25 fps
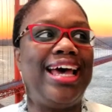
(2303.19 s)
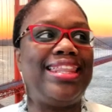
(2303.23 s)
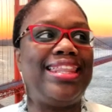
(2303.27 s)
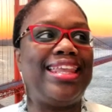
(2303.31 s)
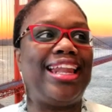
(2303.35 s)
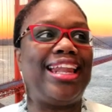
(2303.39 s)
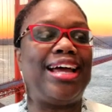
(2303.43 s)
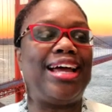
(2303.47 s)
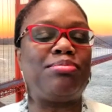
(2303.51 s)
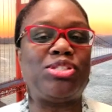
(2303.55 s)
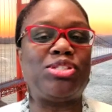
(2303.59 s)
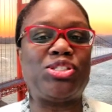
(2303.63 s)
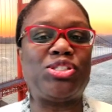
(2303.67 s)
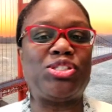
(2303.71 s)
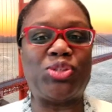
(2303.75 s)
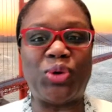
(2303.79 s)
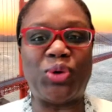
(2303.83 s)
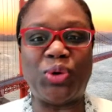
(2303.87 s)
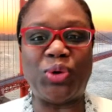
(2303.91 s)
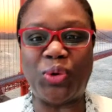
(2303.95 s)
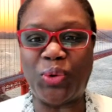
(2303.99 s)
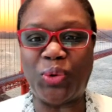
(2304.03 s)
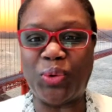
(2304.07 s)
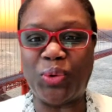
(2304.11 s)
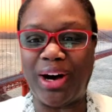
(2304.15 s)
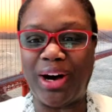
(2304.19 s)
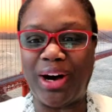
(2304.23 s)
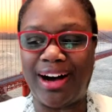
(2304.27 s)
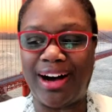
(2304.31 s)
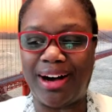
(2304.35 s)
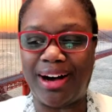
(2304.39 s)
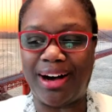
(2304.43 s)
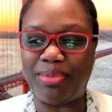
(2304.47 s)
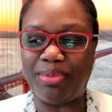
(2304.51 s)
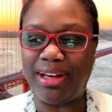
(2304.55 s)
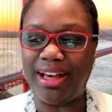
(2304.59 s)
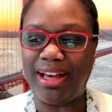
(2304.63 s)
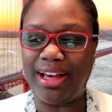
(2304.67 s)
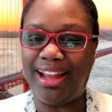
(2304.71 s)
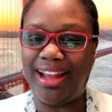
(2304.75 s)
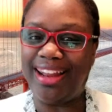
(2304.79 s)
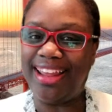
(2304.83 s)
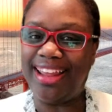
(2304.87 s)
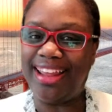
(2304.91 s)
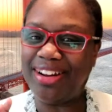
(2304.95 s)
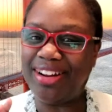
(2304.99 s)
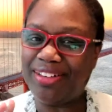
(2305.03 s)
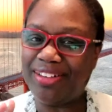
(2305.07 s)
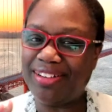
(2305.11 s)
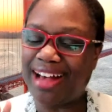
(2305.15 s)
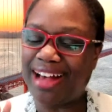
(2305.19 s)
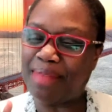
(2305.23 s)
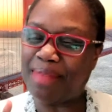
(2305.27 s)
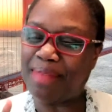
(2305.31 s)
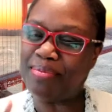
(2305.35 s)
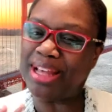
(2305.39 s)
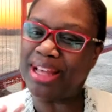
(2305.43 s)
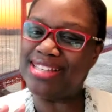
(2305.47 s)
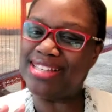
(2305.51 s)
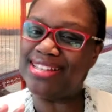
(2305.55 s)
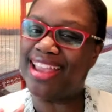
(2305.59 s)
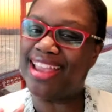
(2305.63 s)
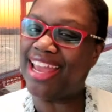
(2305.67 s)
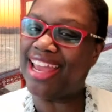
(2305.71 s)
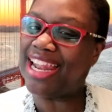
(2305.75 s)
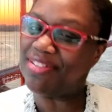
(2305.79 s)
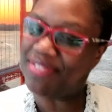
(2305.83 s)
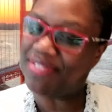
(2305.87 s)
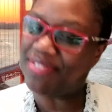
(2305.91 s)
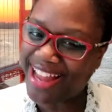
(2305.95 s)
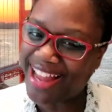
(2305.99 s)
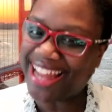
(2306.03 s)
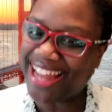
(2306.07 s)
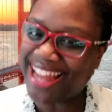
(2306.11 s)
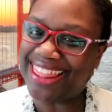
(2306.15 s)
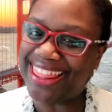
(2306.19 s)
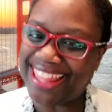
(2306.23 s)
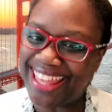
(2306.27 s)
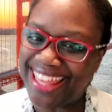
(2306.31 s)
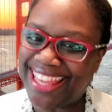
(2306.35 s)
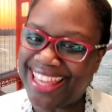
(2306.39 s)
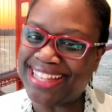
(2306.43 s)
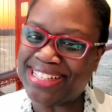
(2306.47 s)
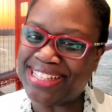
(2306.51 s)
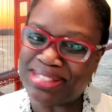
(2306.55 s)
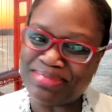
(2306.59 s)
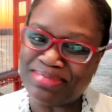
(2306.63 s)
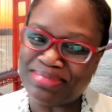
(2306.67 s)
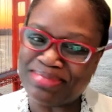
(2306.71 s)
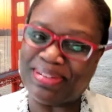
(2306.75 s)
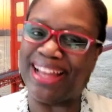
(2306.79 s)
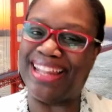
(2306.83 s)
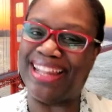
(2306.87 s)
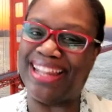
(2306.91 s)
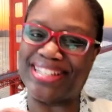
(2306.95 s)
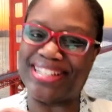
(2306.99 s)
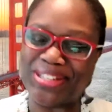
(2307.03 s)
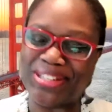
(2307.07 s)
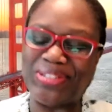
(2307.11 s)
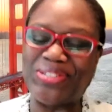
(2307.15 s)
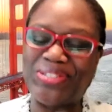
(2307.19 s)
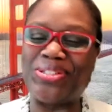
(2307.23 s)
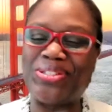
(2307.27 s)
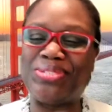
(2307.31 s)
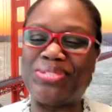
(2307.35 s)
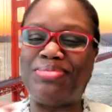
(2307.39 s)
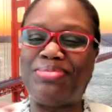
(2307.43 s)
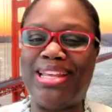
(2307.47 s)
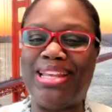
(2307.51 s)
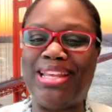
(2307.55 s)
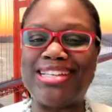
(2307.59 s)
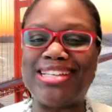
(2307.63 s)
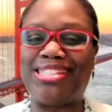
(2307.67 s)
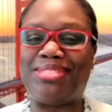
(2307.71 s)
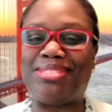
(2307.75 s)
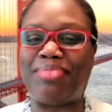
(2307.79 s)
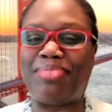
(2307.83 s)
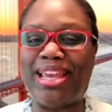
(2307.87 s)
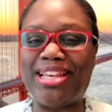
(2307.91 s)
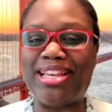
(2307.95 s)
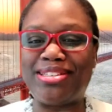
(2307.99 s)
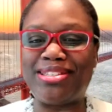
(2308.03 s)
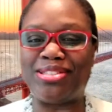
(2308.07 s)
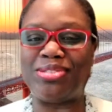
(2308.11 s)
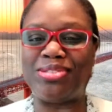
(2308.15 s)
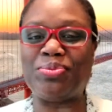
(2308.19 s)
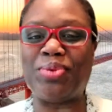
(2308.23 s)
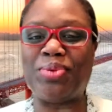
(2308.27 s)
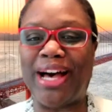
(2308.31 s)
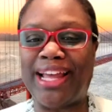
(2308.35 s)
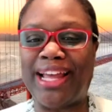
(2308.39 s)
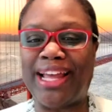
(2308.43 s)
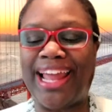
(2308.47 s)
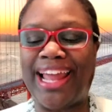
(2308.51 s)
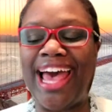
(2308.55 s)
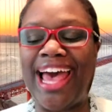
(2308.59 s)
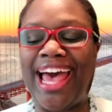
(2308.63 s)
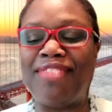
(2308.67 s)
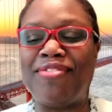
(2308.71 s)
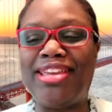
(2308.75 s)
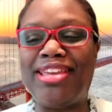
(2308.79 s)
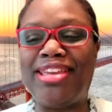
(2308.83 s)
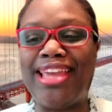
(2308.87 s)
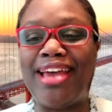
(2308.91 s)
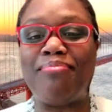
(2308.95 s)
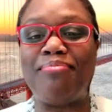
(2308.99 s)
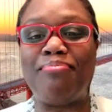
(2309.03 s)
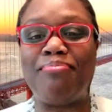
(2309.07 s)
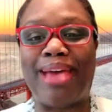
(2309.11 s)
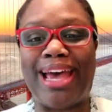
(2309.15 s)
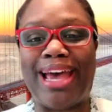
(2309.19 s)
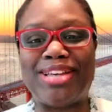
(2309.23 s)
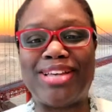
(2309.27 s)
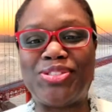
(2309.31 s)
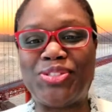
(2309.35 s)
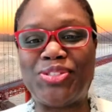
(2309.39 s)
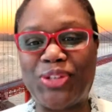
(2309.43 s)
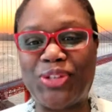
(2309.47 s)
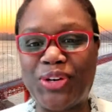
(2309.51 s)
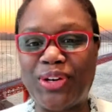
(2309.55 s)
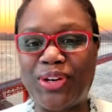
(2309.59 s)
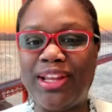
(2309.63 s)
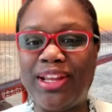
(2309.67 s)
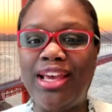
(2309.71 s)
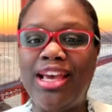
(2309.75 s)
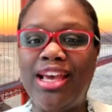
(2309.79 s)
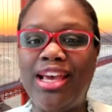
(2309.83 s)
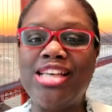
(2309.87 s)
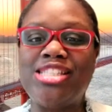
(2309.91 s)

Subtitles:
that I'm so I'm not scared of a lot of things, but the social media space is one I haven't yet mastered.